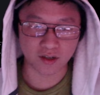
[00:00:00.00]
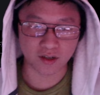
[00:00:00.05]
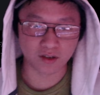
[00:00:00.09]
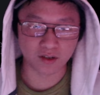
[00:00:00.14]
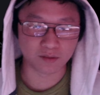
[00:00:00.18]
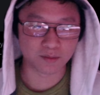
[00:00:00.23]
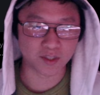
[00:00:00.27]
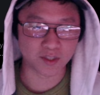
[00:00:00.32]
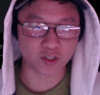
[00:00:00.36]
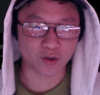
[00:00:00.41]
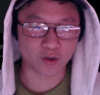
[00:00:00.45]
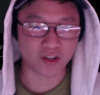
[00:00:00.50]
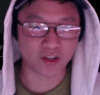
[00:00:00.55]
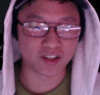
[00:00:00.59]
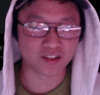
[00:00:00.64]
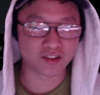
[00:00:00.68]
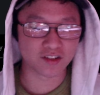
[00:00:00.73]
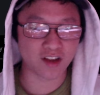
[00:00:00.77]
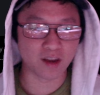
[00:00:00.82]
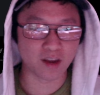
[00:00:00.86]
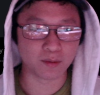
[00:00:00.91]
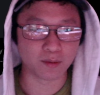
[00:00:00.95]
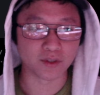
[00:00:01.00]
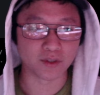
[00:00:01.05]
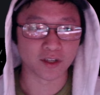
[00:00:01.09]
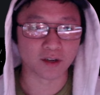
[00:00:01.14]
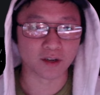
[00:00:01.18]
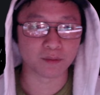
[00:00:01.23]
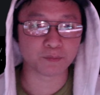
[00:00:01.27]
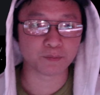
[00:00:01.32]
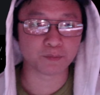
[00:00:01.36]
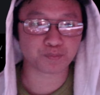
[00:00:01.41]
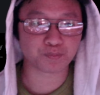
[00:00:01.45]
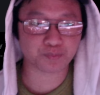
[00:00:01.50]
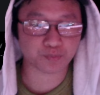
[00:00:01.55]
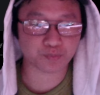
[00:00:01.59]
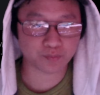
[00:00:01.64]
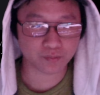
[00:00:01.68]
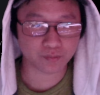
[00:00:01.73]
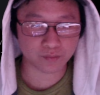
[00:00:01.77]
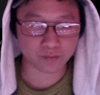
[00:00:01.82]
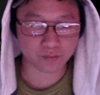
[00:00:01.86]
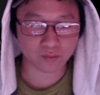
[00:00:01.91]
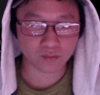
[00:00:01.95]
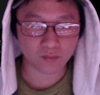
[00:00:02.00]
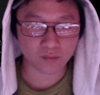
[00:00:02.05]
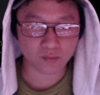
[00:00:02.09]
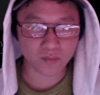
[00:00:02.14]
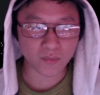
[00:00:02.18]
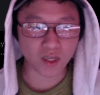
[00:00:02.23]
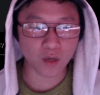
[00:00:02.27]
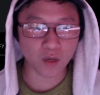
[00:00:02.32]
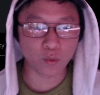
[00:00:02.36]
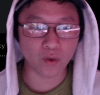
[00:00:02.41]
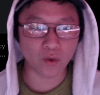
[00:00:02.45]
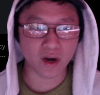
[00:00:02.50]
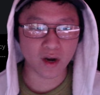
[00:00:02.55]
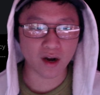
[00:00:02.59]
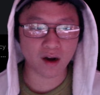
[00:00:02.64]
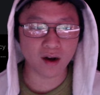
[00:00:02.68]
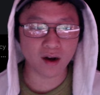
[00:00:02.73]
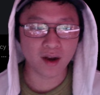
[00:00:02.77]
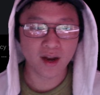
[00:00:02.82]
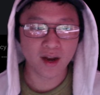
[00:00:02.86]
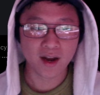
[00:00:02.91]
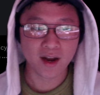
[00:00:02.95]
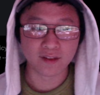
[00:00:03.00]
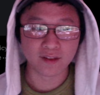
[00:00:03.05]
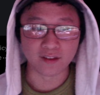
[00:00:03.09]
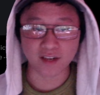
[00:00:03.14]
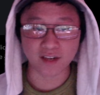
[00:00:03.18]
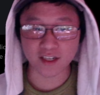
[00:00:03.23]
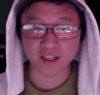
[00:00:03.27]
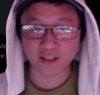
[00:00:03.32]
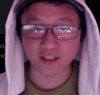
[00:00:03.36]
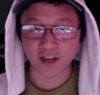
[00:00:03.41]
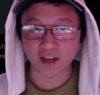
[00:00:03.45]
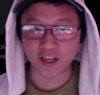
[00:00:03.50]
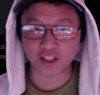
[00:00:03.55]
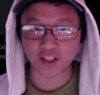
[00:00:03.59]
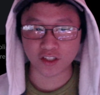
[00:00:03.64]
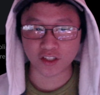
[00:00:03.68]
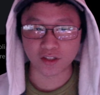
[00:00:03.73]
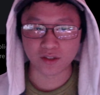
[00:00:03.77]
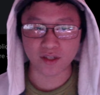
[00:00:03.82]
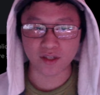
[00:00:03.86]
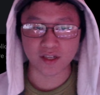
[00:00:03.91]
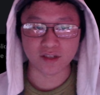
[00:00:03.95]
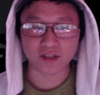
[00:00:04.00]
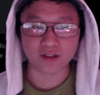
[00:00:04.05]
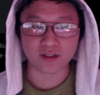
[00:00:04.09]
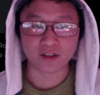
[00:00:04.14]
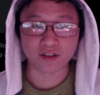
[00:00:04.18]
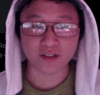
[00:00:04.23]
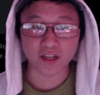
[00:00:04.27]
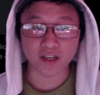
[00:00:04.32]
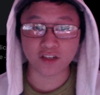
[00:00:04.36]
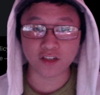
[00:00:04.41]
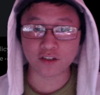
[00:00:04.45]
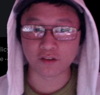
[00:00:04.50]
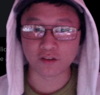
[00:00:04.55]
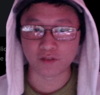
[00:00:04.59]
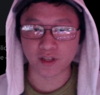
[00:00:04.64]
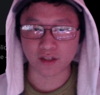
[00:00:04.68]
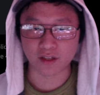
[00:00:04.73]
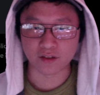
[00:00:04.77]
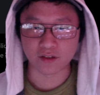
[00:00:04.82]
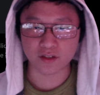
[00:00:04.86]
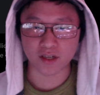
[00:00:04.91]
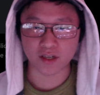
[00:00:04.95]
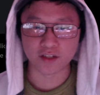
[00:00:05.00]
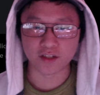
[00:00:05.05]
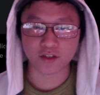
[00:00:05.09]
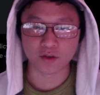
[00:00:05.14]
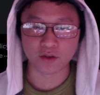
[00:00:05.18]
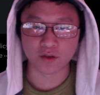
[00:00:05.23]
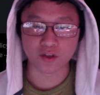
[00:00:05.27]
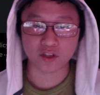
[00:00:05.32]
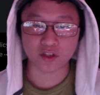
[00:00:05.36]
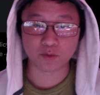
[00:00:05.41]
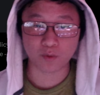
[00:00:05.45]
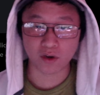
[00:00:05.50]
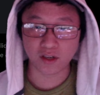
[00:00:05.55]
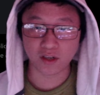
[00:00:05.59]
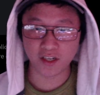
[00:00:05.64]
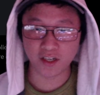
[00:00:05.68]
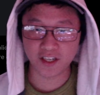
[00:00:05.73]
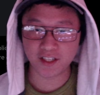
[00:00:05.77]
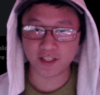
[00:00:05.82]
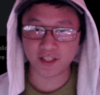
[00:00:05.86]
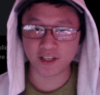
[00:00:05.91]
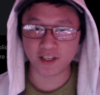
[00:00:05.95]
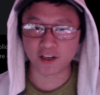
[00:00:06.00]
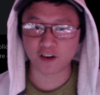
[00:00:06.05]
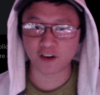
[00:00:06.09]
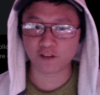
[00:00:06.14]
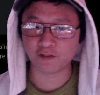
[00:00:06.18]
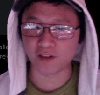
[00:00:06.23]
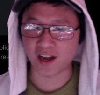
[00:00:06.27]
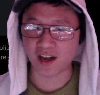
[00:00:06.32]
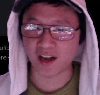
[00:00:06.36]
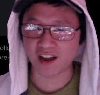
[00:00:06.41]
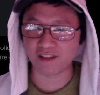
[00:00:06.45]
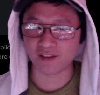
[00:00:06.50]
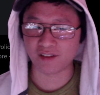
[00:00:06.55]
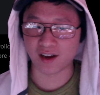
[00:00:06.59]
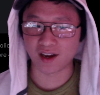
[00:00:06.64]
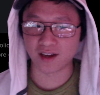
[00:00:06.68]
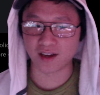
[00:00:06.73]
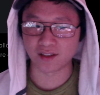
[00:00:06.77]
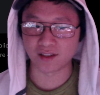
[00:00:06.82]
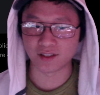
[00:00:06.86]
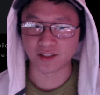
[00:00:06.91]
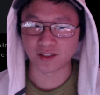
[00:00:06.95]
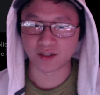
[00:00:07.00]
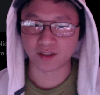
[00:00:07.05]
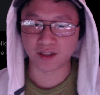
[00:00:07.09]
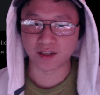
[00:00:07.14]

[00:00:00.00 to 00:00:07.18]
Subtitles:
by joining this table here, where the destination is the center of the other side. So a sprawling tier 5 island.